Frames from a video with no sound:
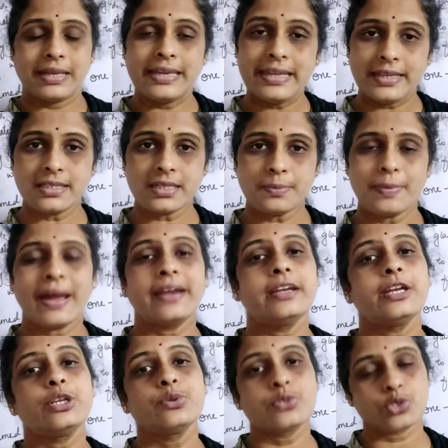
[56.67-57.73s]
heat up
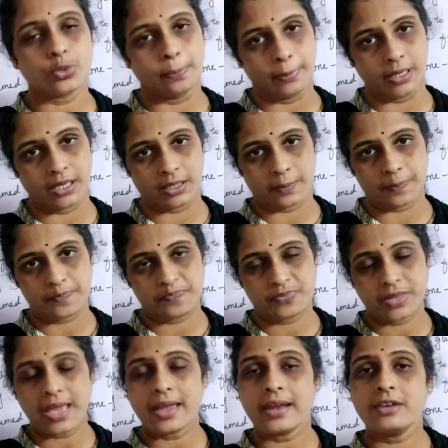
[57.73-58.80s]
and it used to burn,
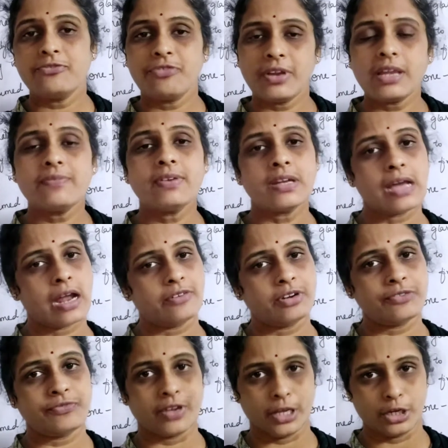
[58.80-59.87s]
and frequent
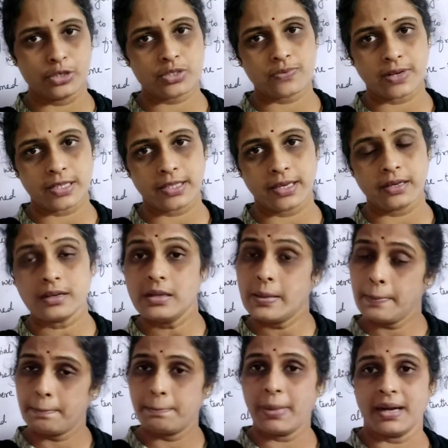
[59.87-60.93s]
hardware failures were there.
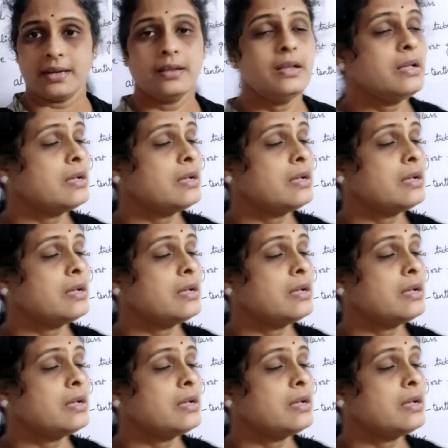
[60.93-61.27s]
But